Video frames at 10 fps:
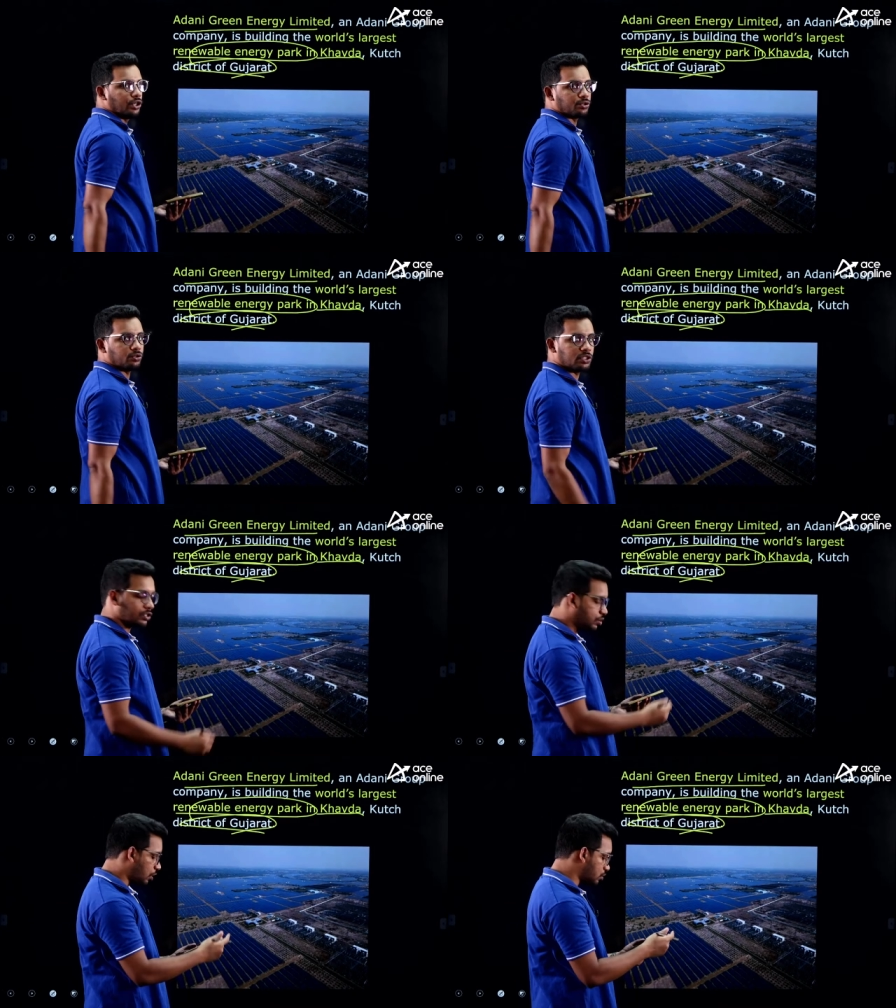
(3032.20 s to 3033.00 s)
So, this
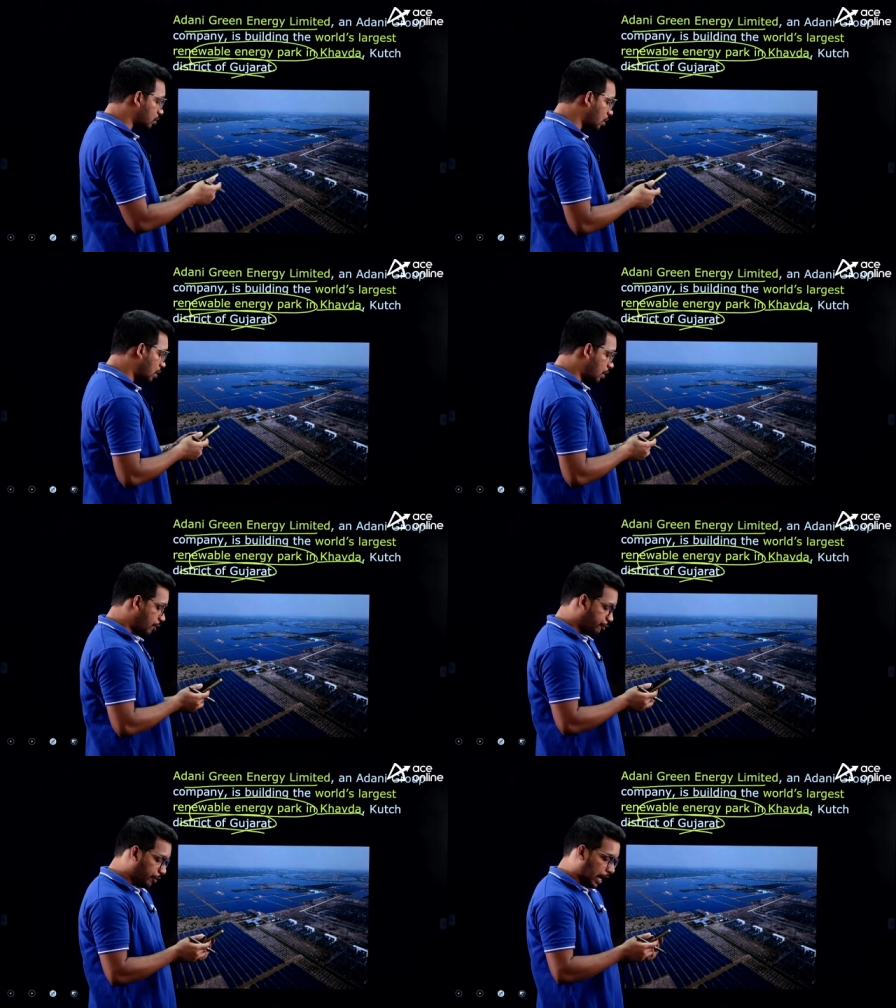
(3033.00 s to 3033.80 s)
is also
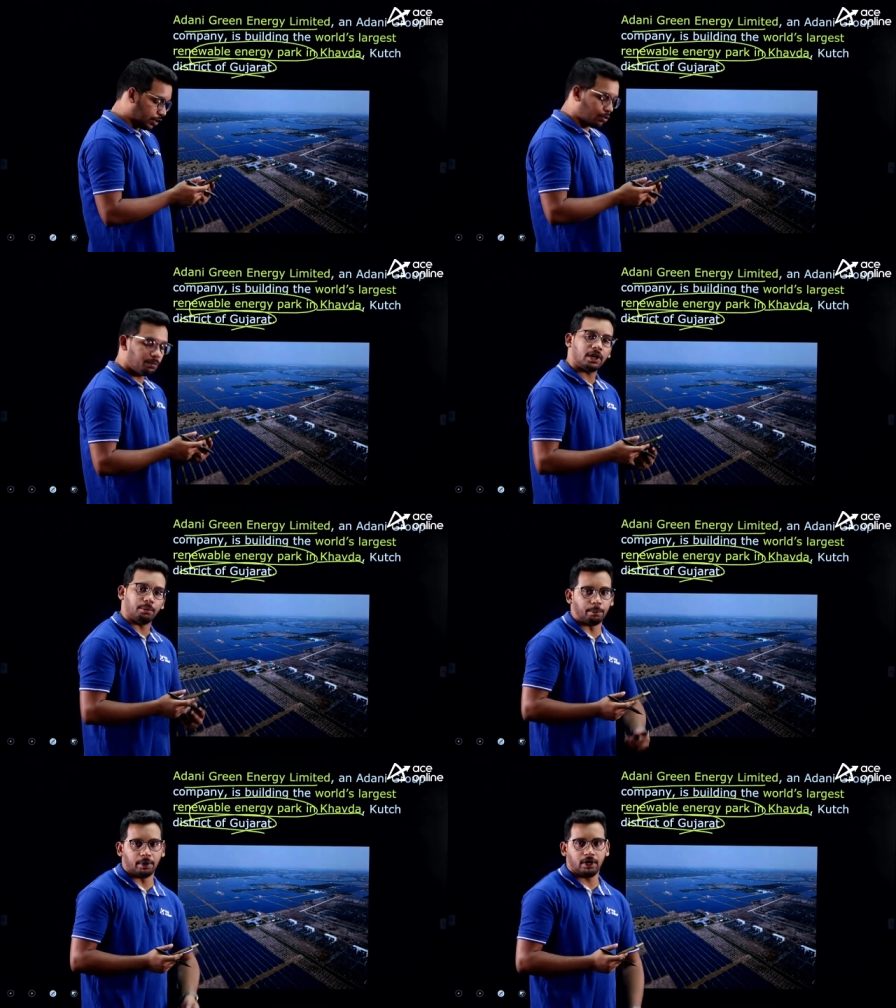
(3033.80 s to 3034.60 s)
fact to be
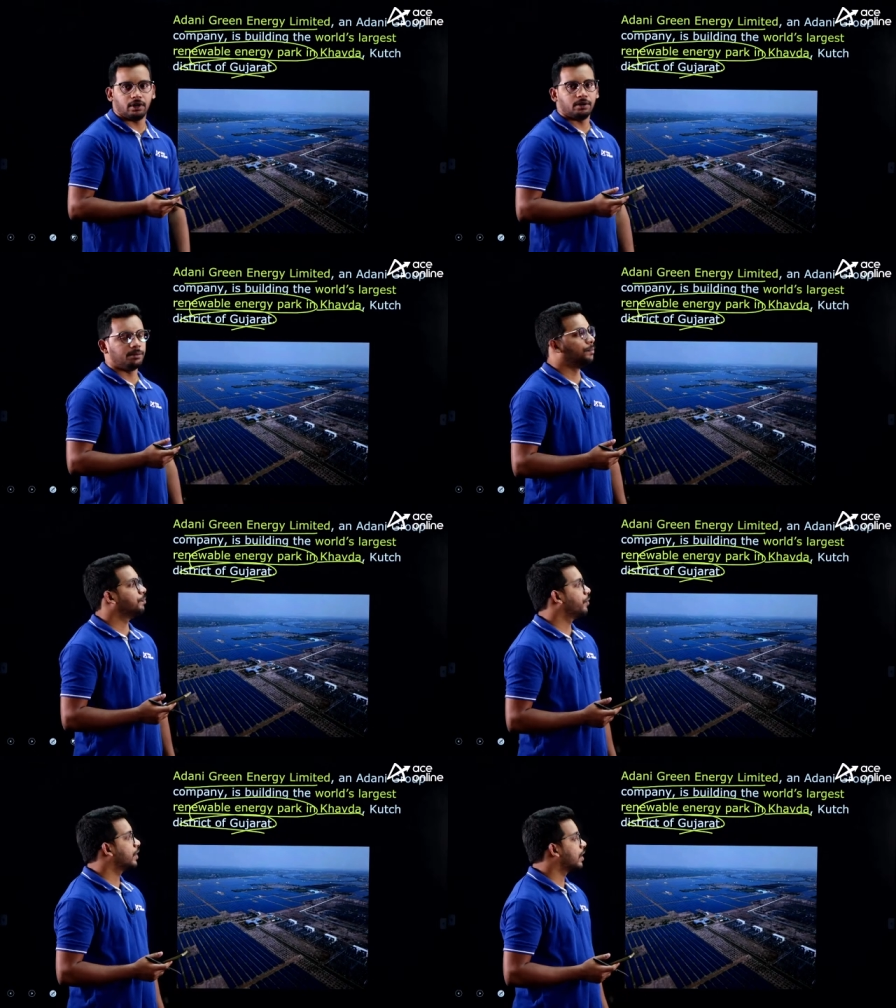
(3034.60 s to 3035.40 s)
remembered,
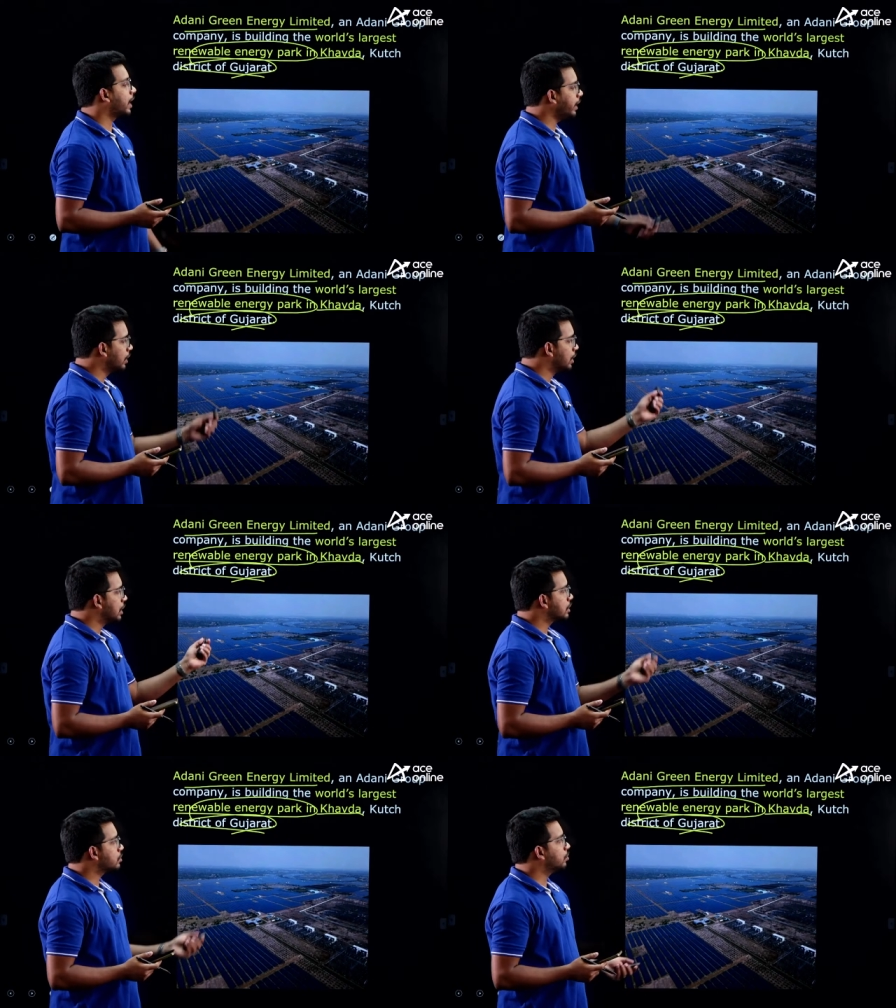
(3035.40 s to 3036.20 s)
right.
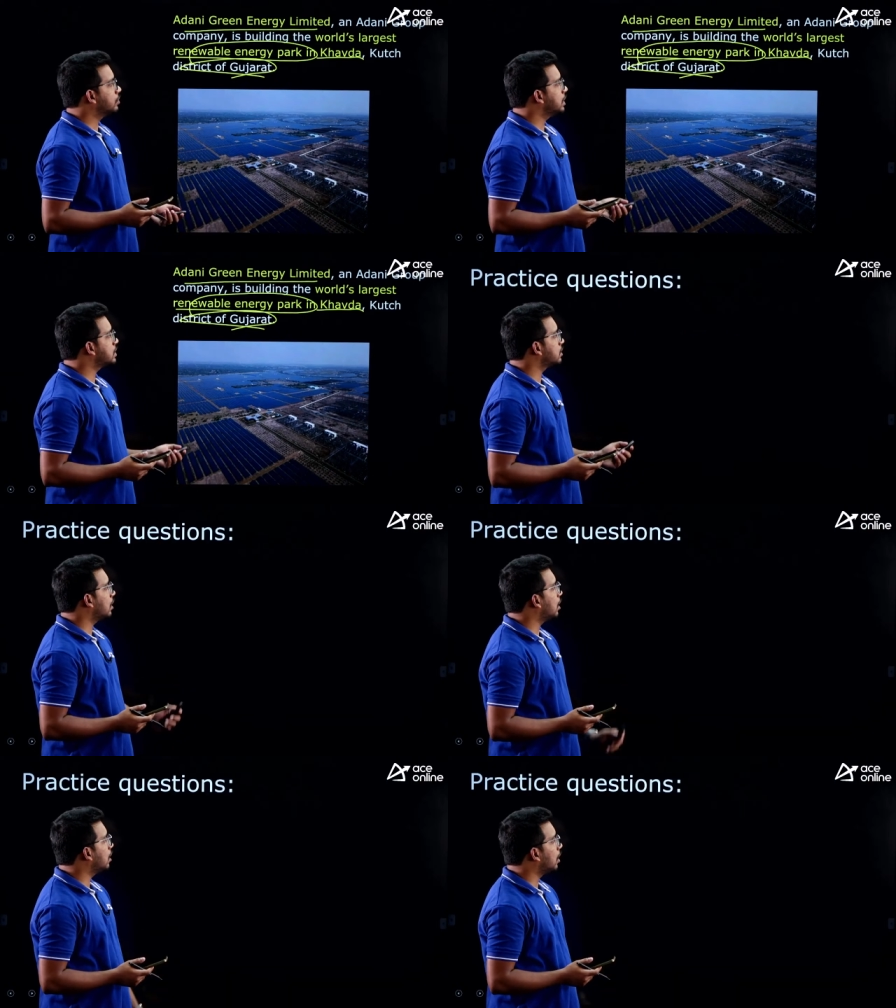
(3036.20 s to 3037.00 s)
So, these
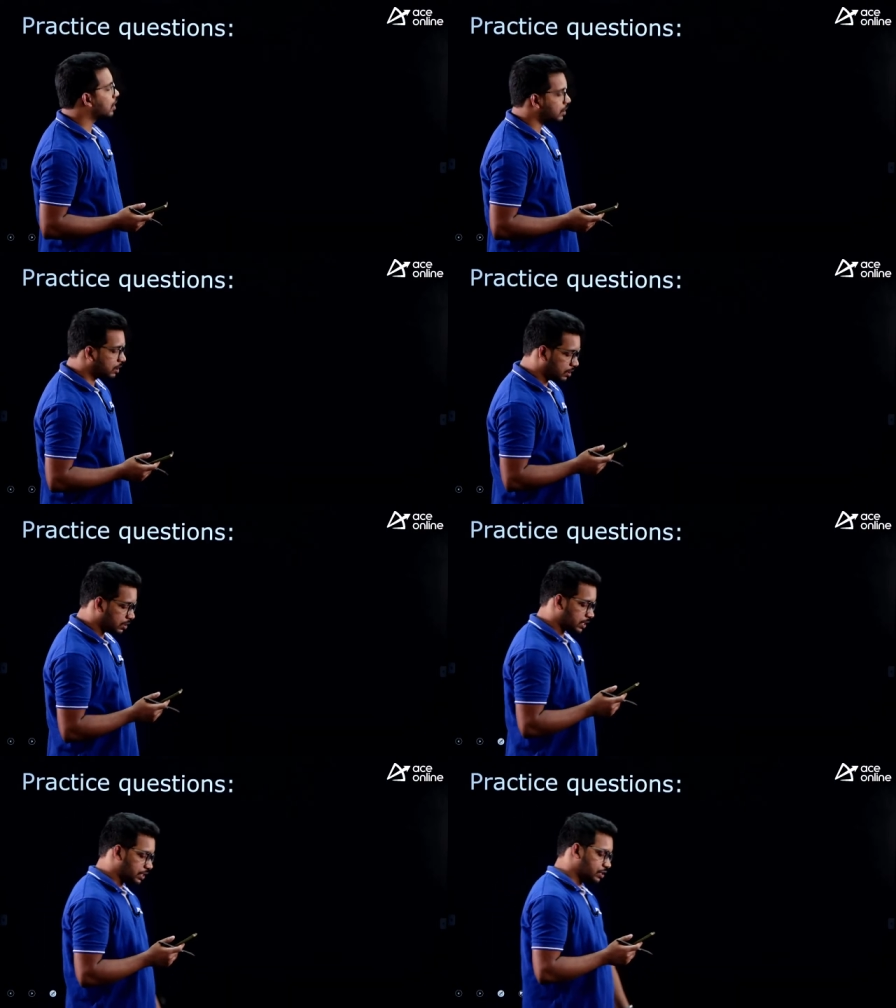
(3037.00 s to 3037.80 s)
are the
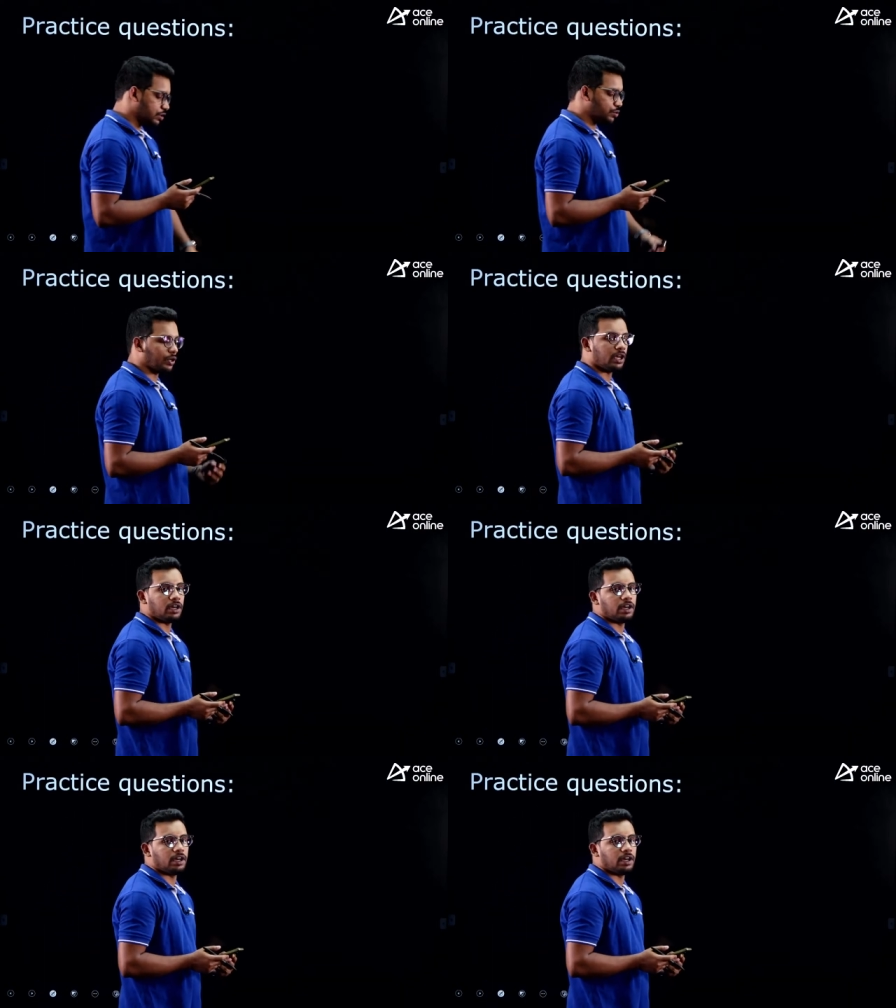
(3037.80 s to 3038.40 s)
sessions today.